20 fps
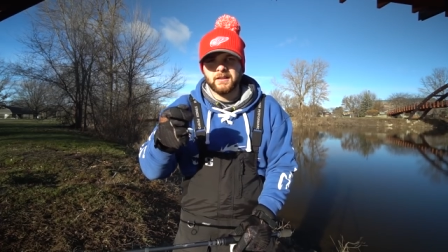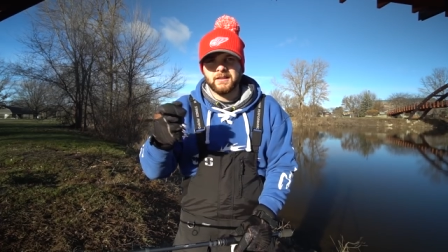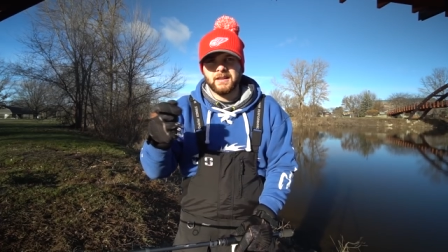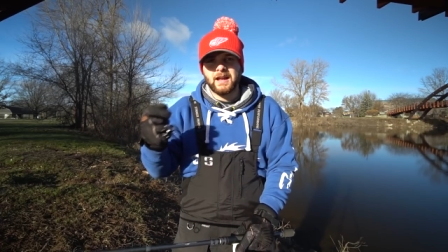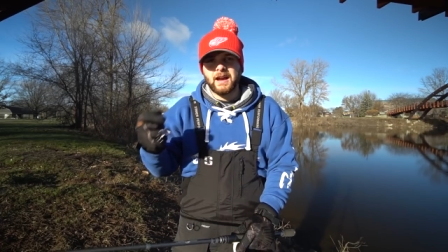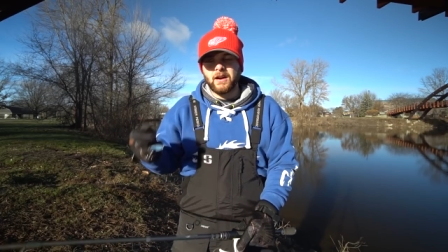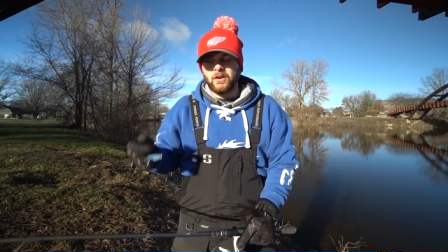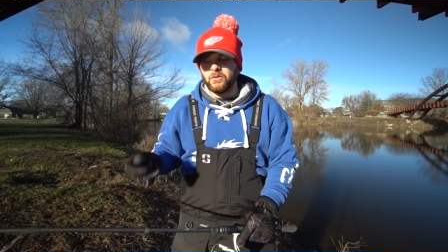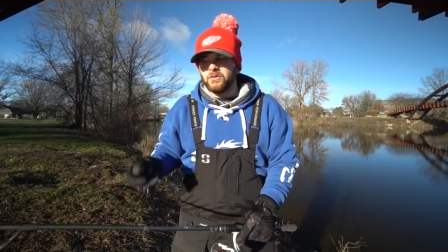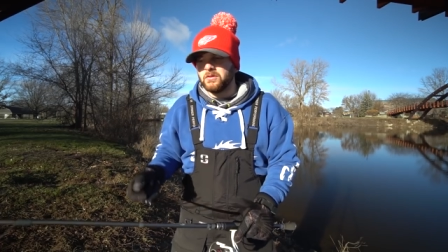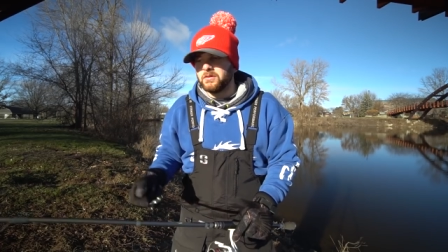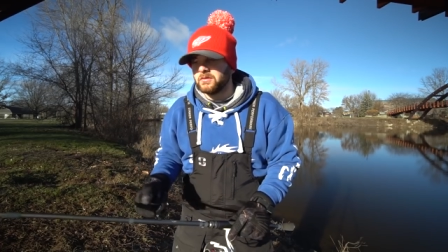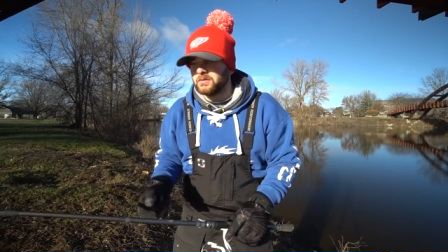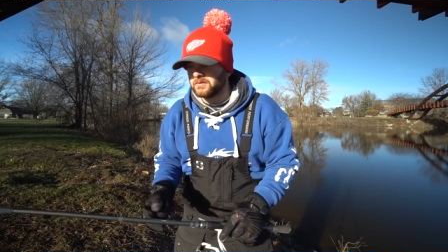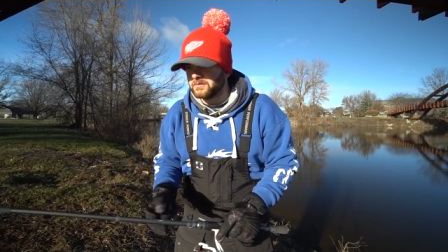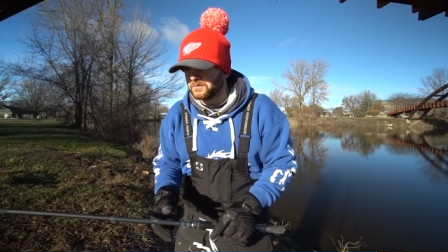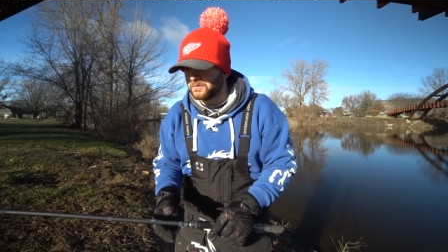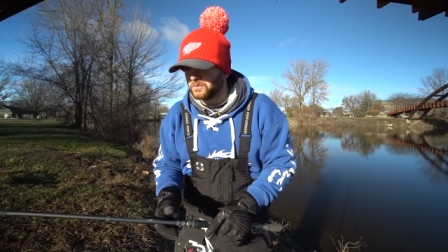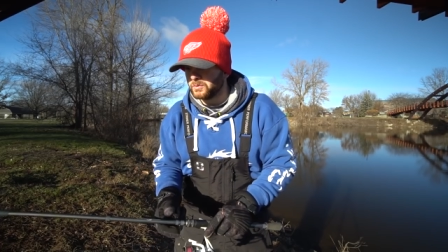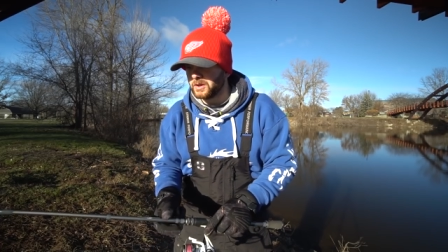Now,
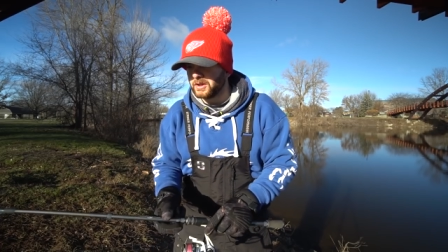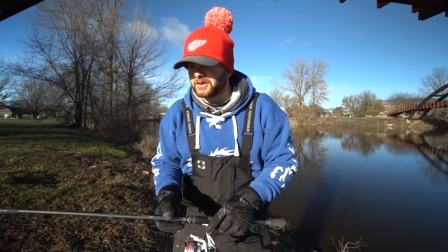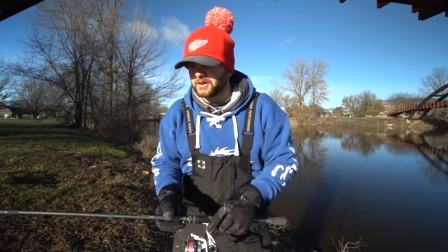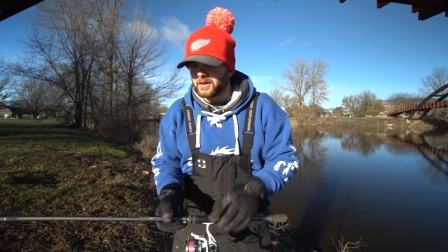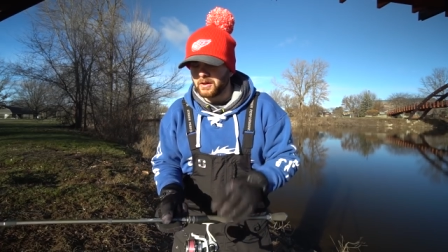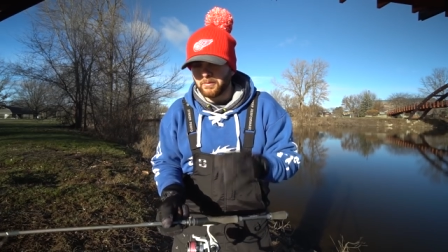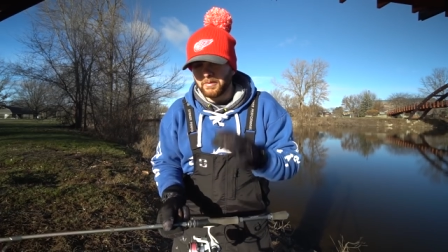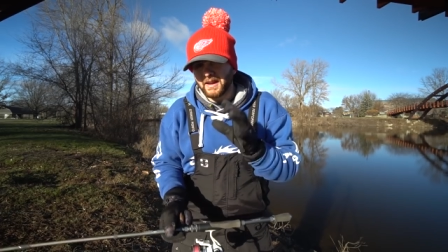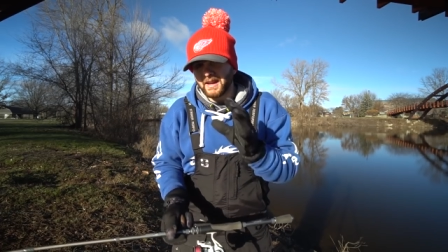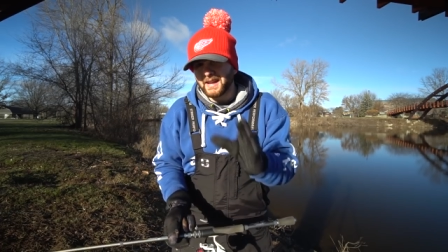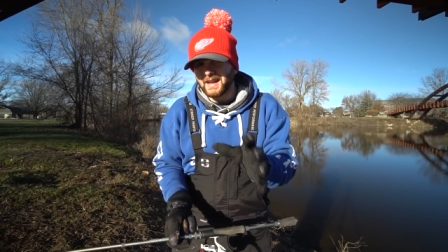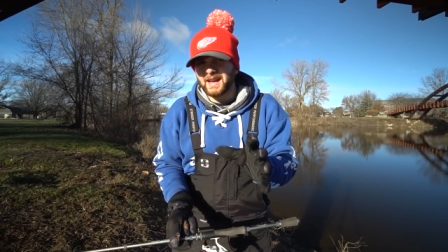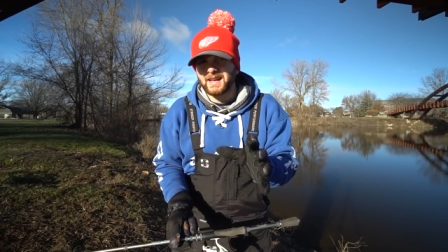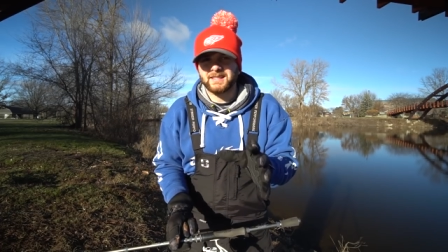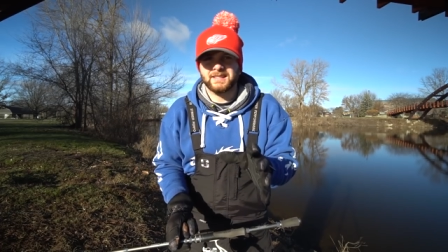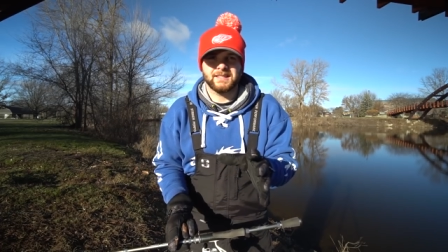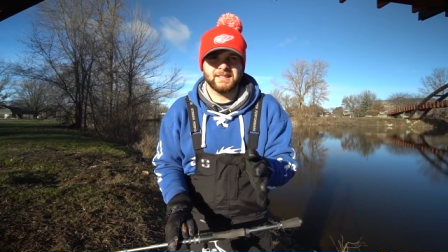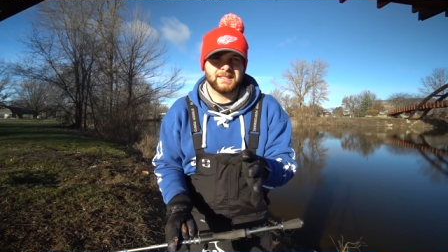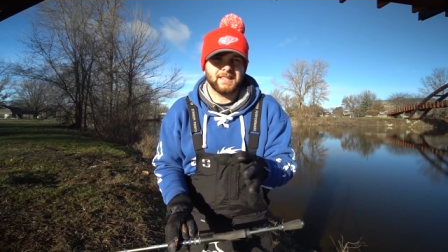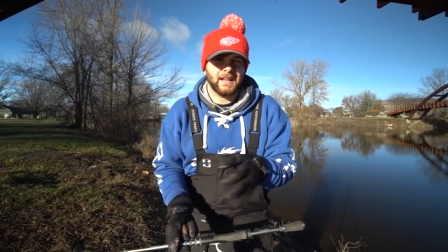with a bait
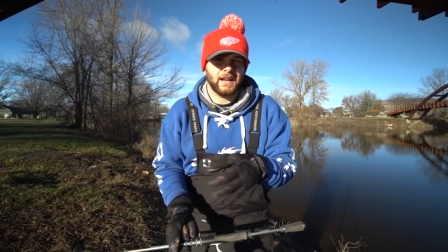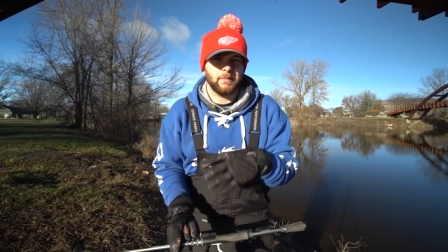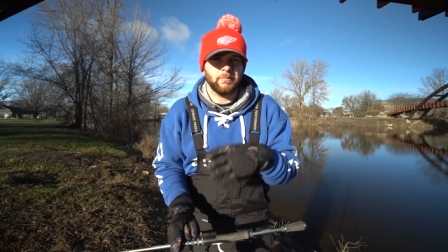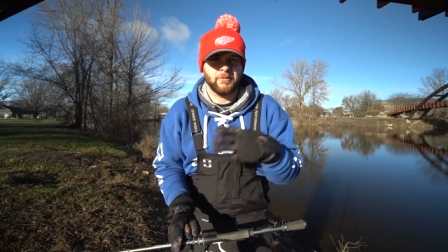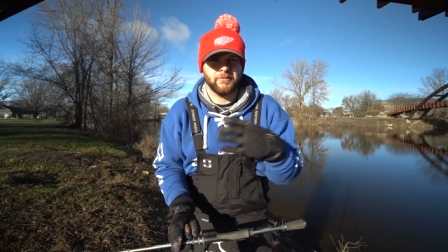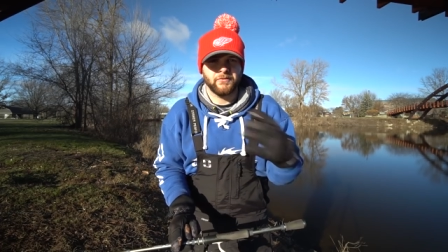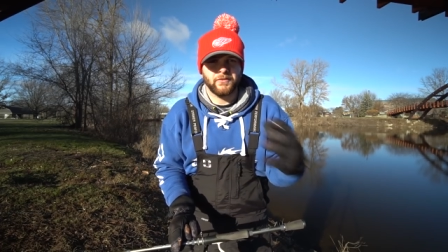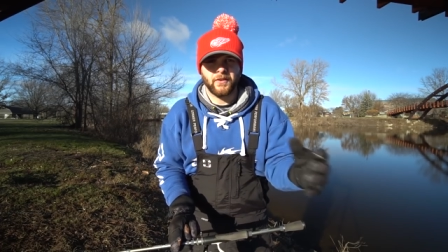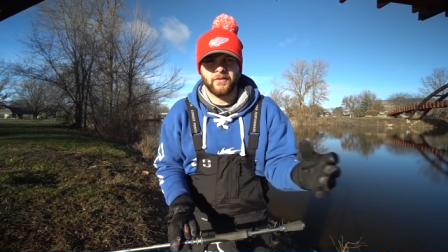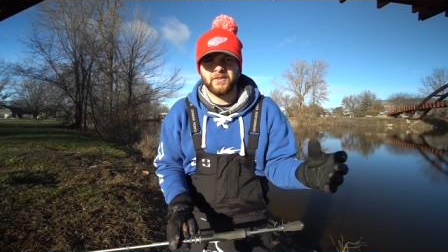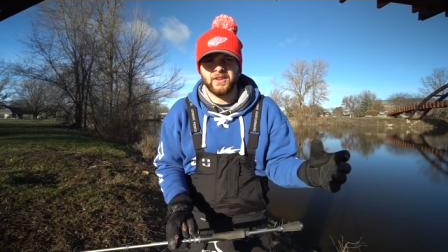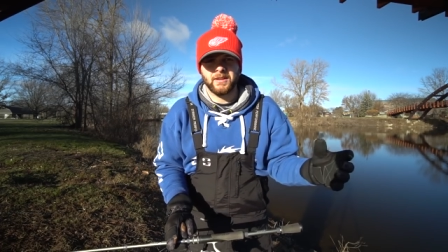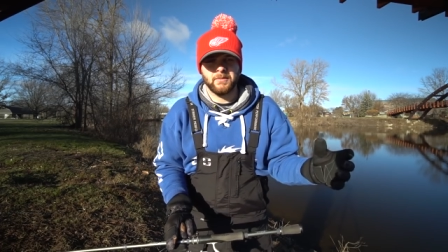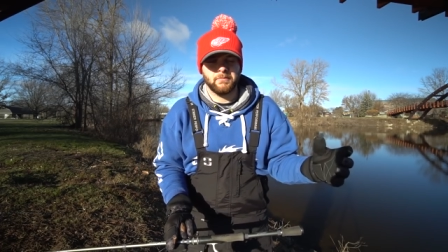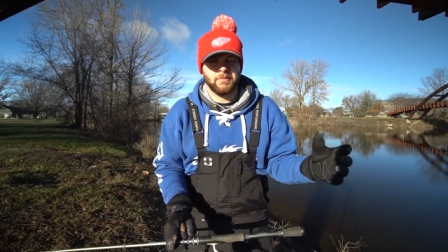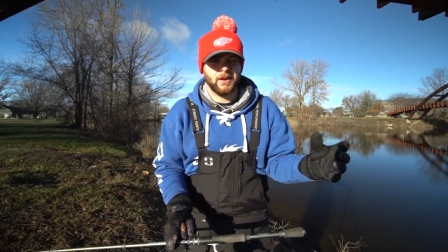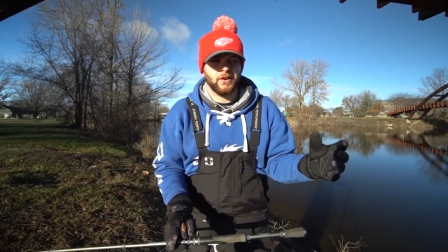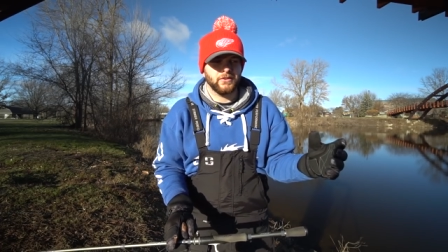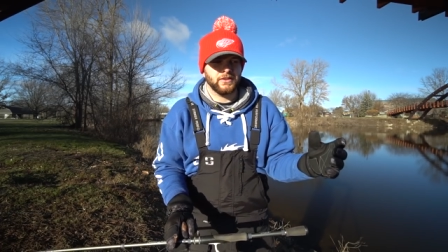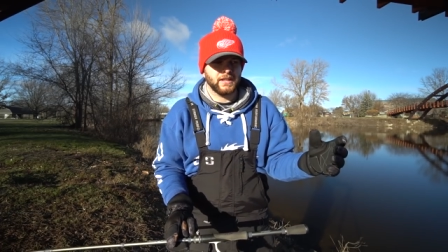casting setup and 15
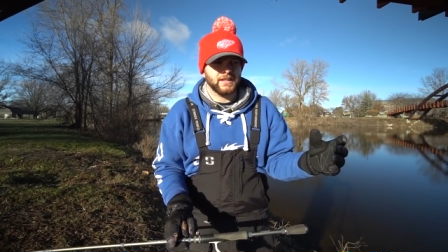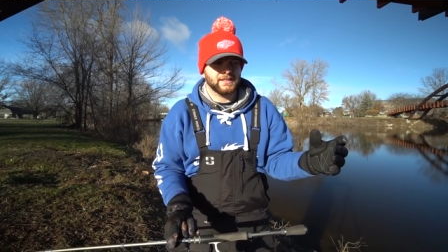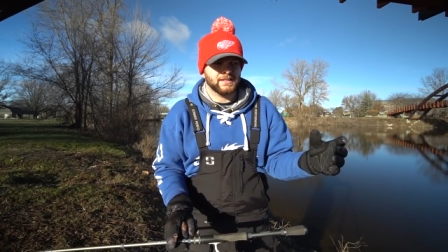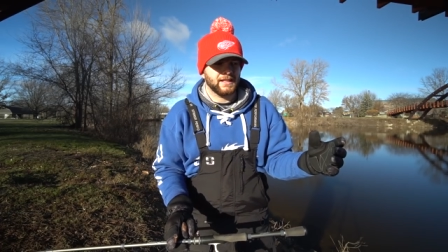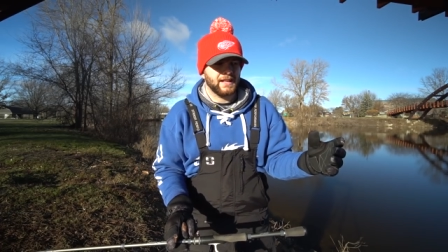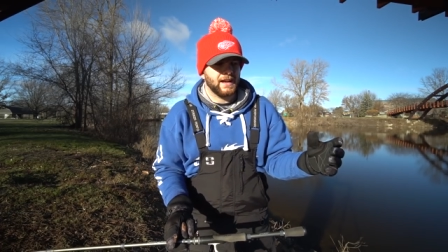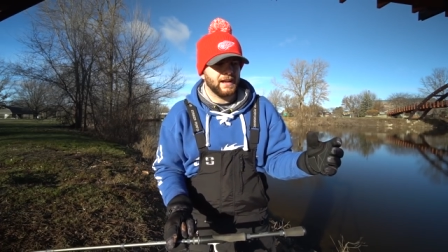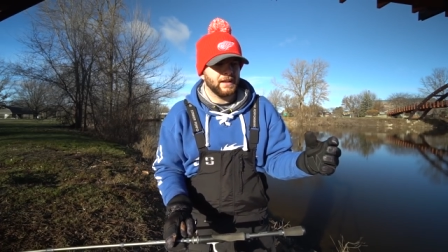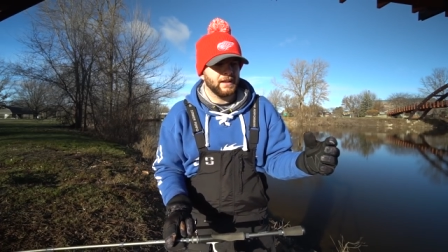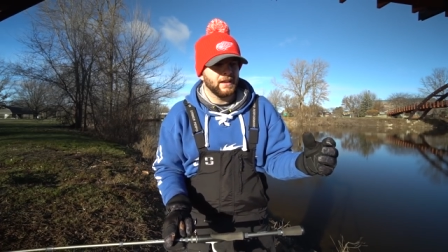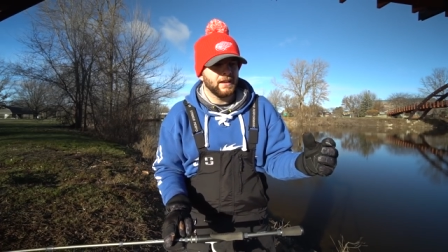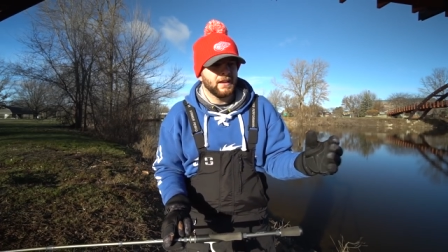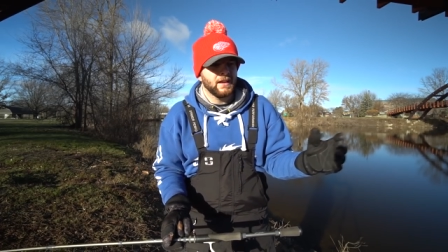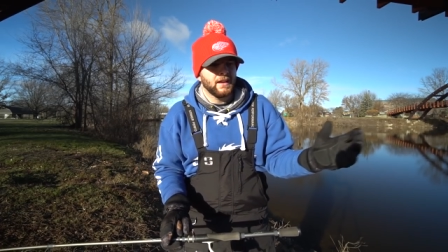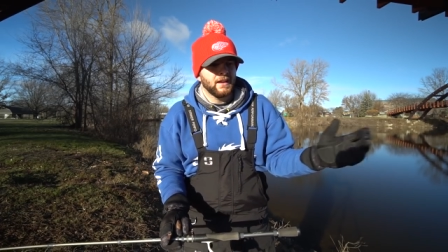pound test line,